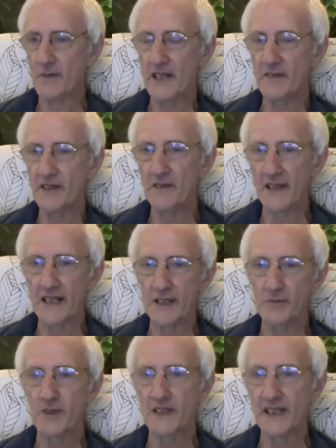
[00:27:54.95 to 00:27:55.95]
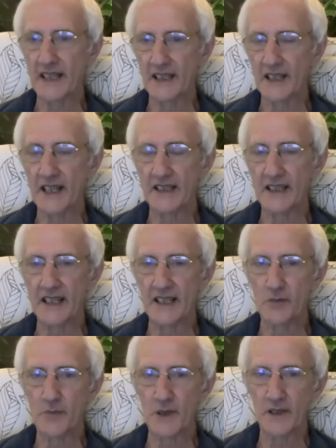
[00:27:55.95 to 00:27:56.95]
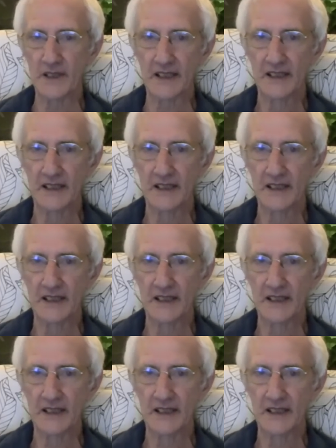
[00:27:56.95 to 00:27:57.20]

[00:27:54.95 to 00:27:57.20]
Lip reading: he regrets putting in the book.